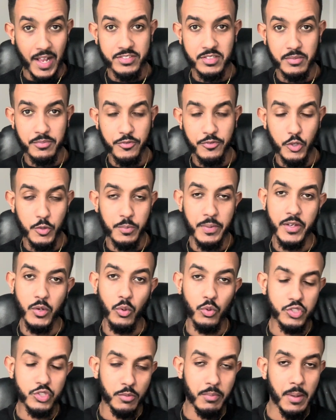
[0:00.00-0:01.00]
some food, but then
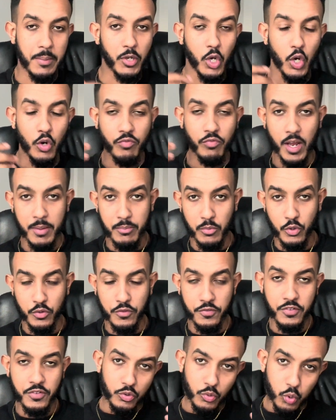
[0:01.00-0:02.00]
also maybe go on Rightmove,
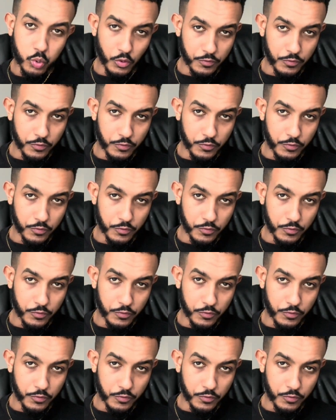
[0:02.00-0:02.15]
call a